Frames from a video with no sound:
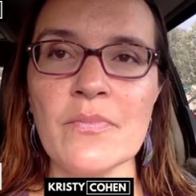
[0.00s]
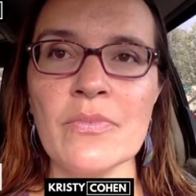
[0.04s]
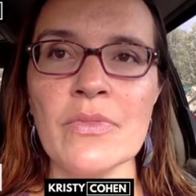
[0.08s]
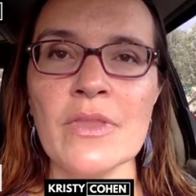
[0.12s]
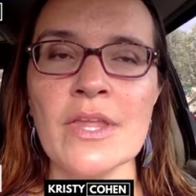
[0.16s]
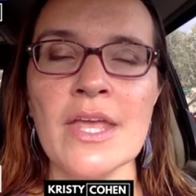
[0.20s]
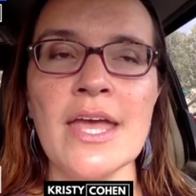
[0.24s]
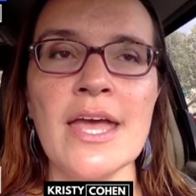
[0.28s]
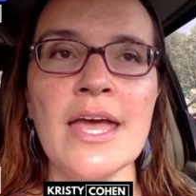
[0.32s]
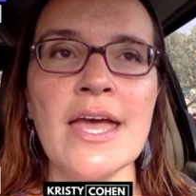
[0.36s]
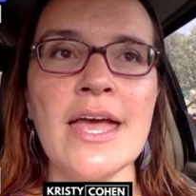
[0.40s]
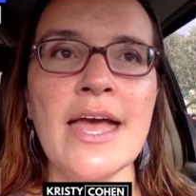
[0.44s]

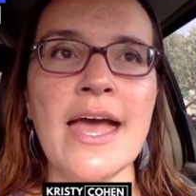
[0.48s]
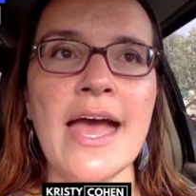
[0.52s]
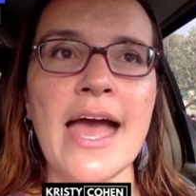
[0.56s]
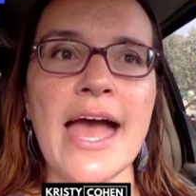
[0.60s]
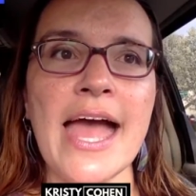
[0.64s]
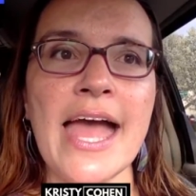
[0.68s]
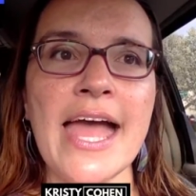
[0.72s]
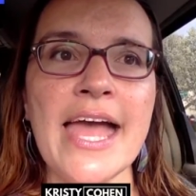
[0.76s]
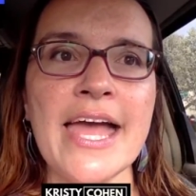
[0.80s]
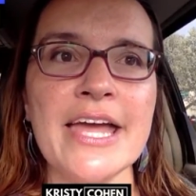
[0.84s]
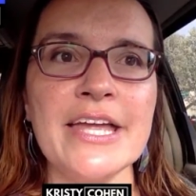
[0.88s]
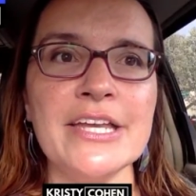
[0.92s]
And
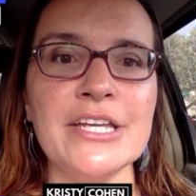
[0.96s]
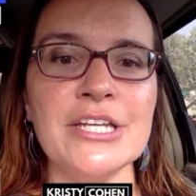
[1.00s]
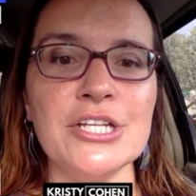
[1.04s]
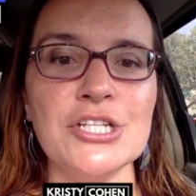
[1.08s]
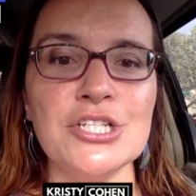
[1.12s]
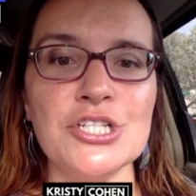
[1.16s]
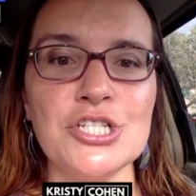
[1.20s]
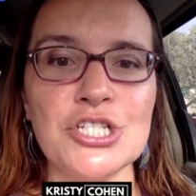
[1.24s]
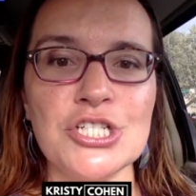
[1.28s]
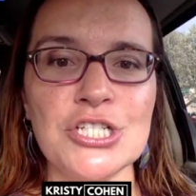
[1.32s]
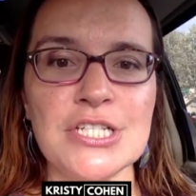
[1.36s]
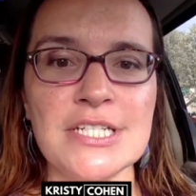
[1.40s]
she
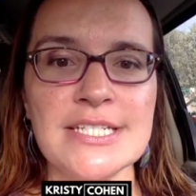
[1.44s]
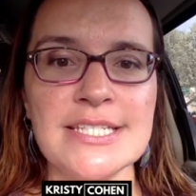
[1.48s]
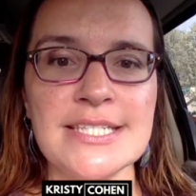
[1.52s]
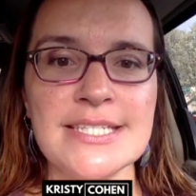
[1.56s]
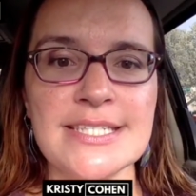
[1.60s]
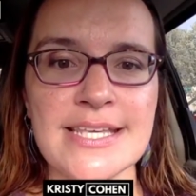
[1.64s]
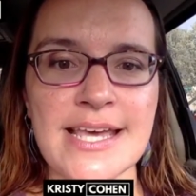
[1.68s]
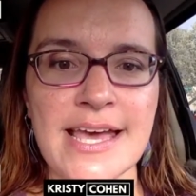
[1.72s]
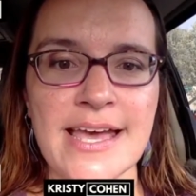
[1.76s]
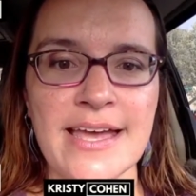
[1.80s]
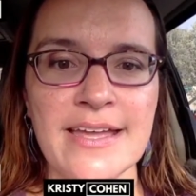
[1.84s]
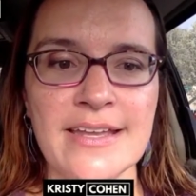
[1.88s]
said
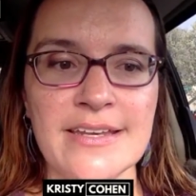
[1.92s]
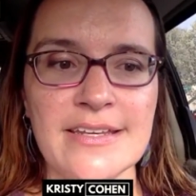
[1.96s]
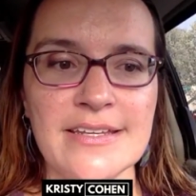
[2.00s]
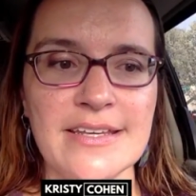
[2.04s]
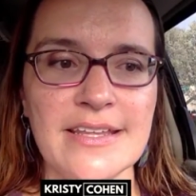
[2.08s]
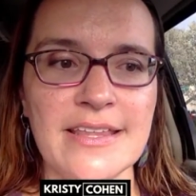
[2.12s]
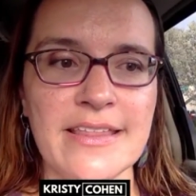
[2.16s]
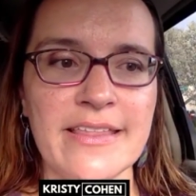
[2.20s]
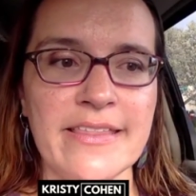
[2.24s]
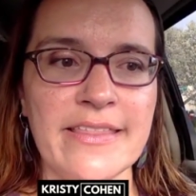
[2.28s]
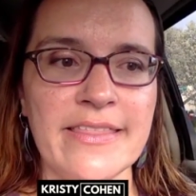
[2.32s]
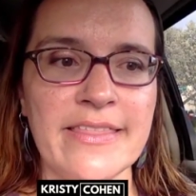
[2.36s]

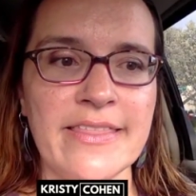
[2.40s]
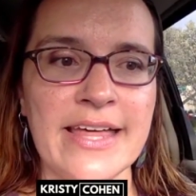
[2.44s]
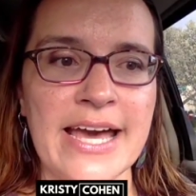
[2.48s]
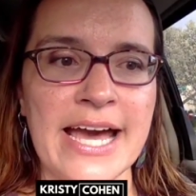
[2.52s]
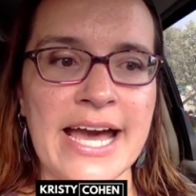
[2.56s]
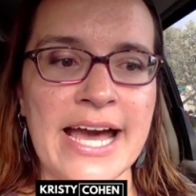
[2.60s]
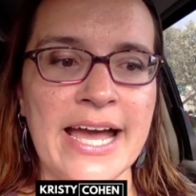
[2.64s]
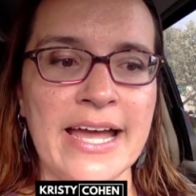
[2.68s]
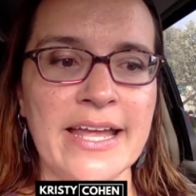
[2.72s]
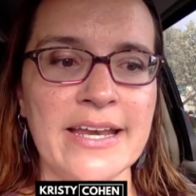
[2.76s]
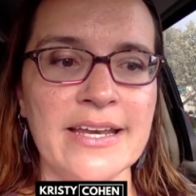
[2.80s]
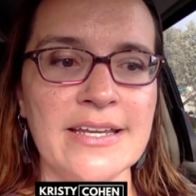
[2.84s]
that,
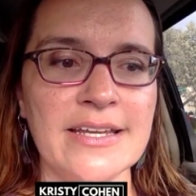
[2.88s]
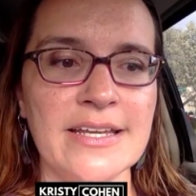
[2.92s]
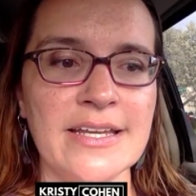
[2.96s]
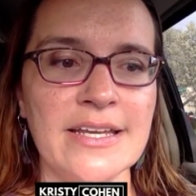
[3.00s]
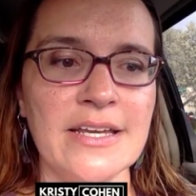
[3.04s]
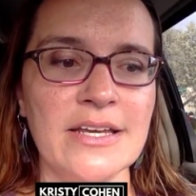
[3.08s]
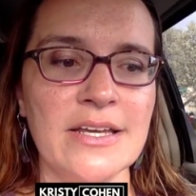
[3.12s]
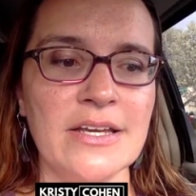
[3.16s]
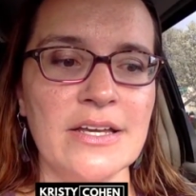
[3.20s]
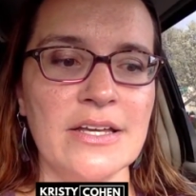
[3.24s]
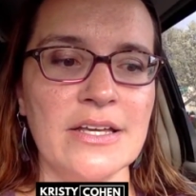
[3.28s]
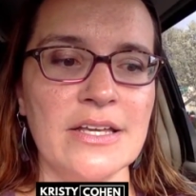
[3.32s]

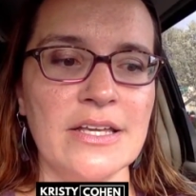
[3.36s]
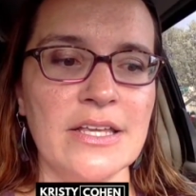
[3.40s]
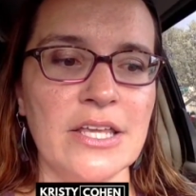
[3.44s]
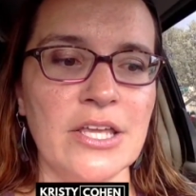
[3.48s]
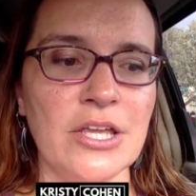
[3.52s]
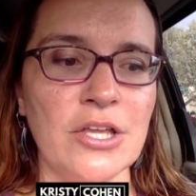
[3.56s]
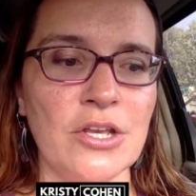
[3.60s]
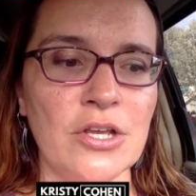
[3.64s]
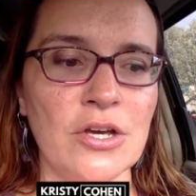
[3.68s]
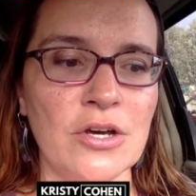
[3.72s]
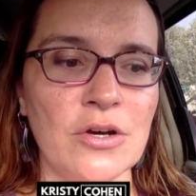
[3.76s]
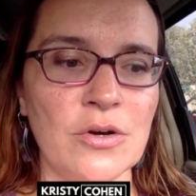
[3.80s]

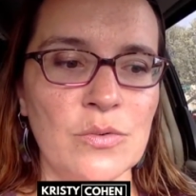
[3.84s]
for